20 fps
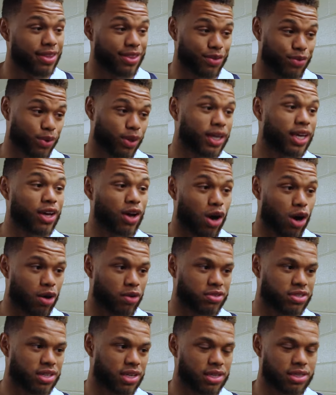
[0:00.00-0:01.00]
the rookie
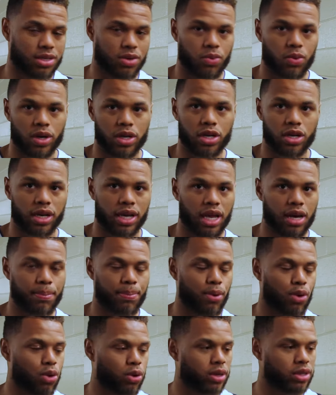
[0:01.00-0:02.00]
offseason where you're getting
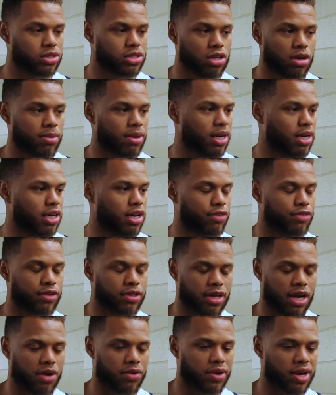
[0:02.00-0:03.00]
pulled in so many
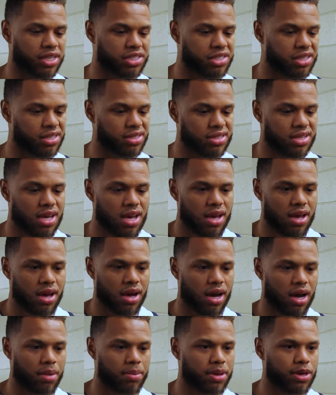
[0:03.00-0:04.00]
different directions
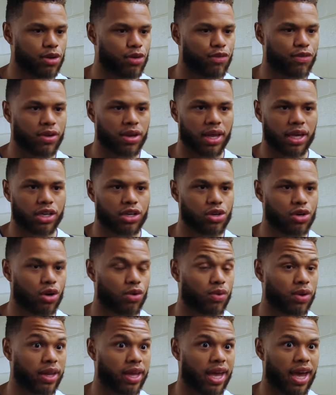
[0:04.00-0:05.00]
um, and you feel like you
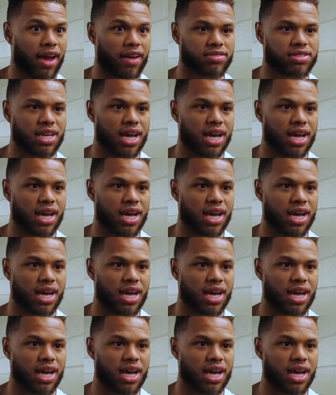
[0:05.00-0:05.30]
don't really have